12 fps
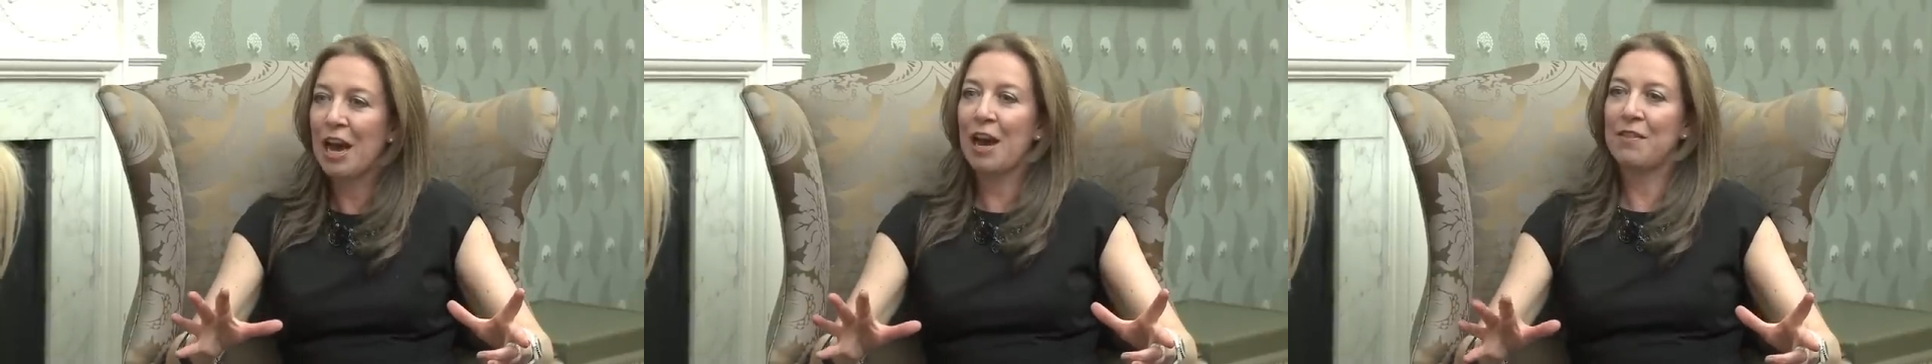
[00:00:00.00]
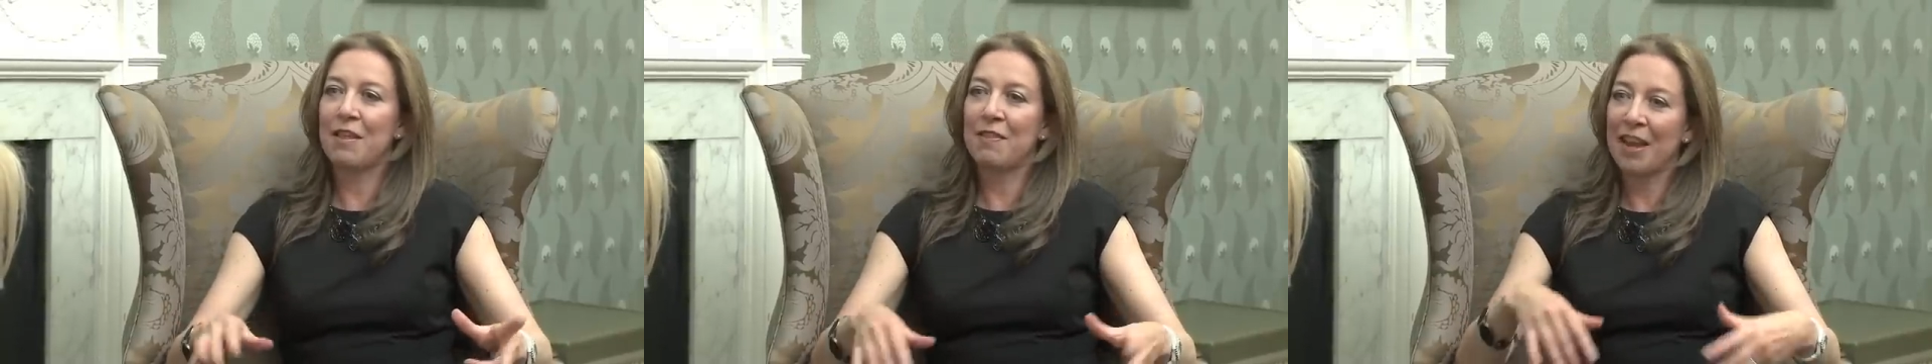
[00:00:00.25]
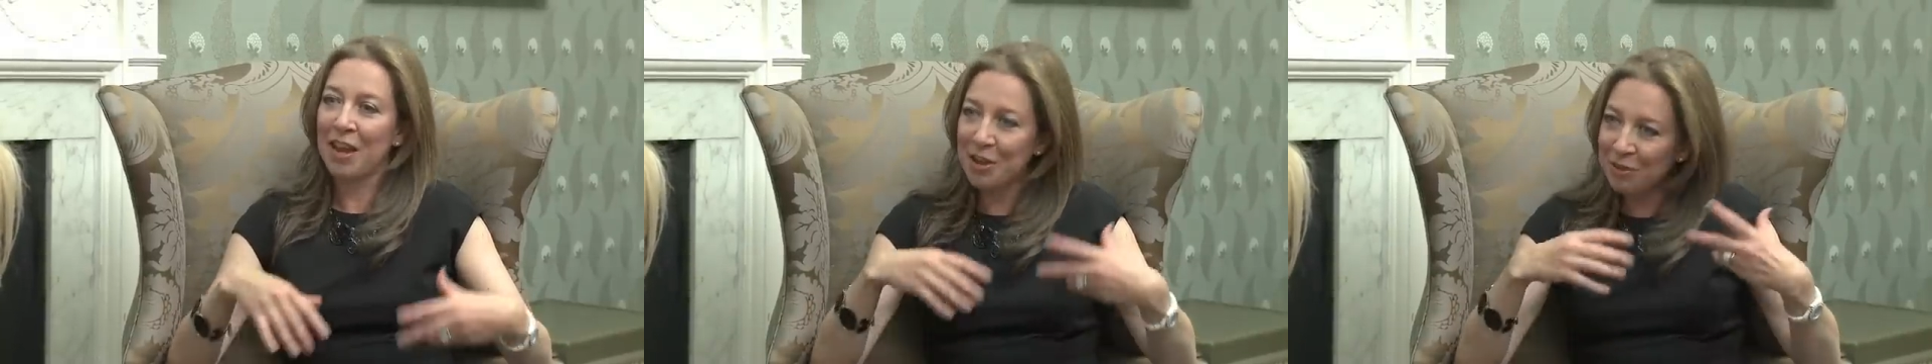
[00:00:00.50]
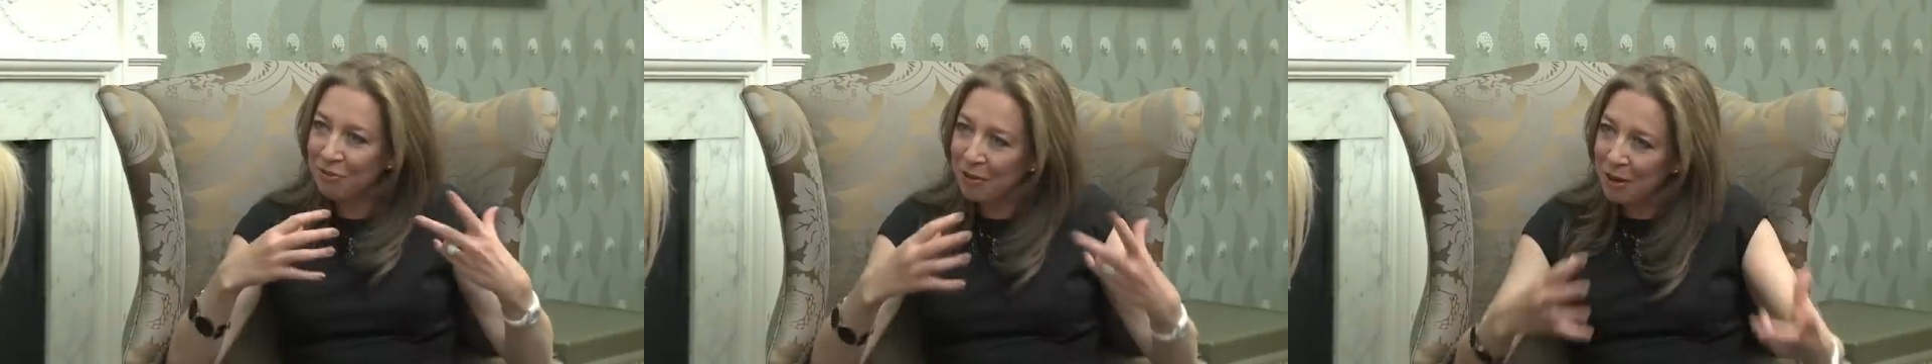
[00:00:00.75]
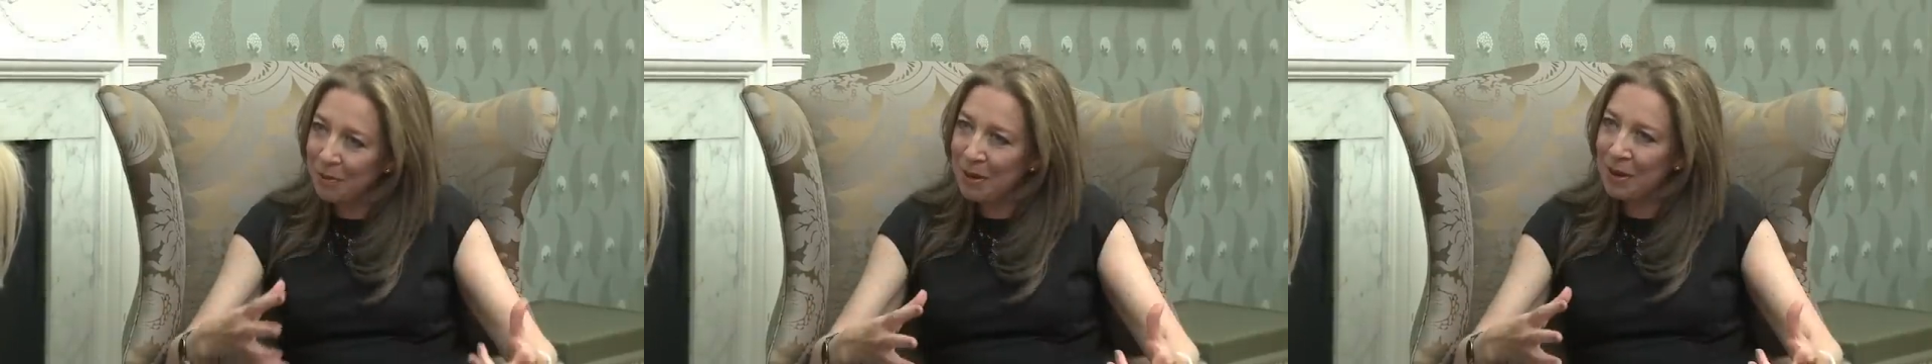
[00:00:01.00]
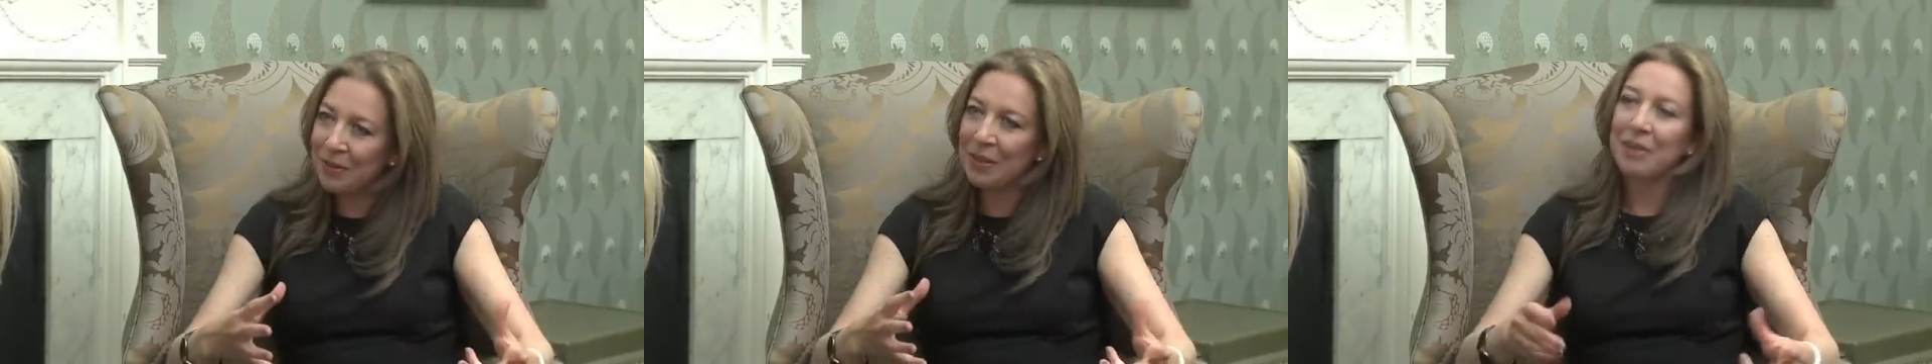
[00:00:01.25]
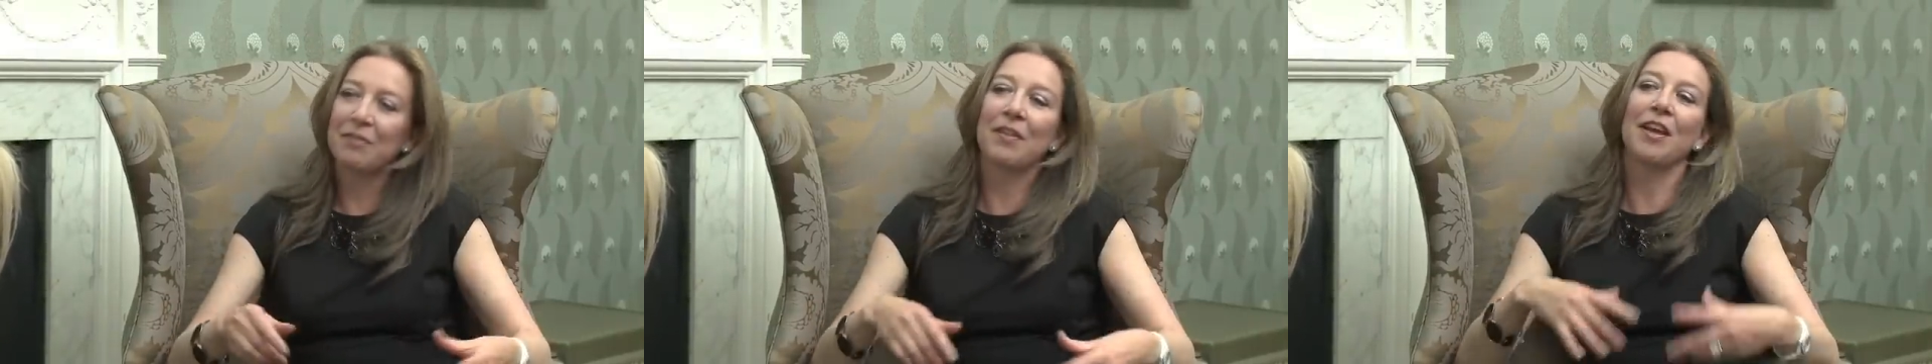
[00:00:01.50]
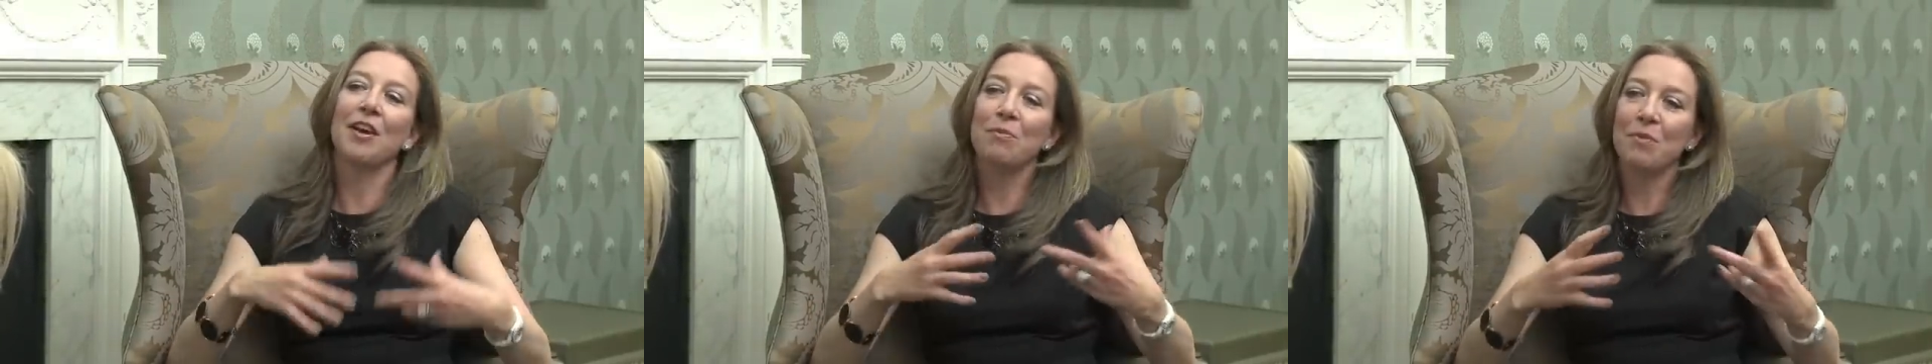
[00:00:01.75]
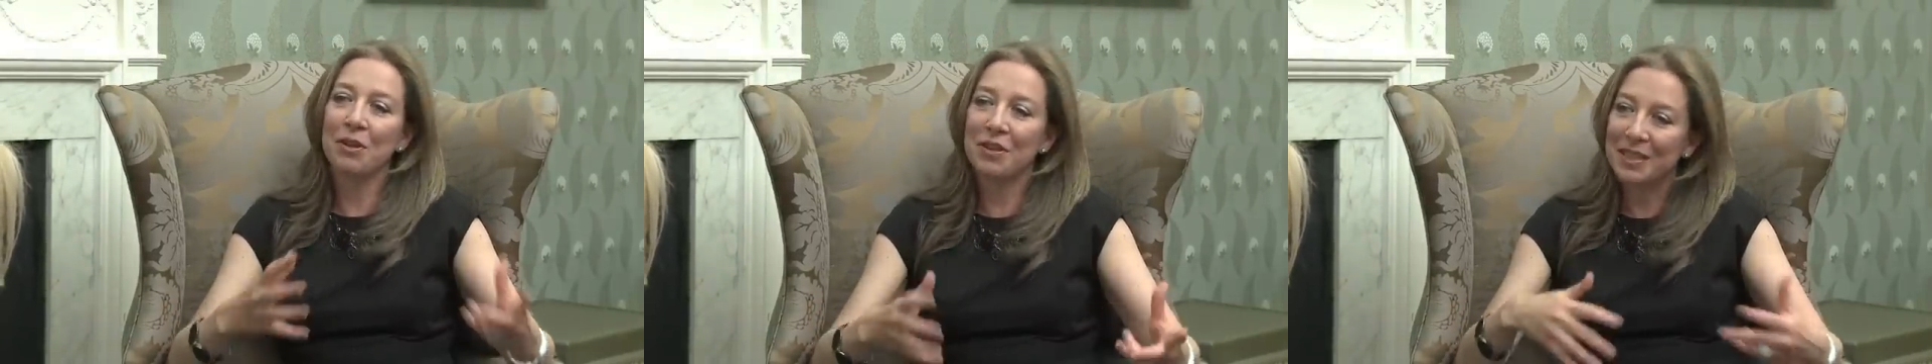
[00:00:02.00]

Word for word: and then they earned very well, and then if they earned well,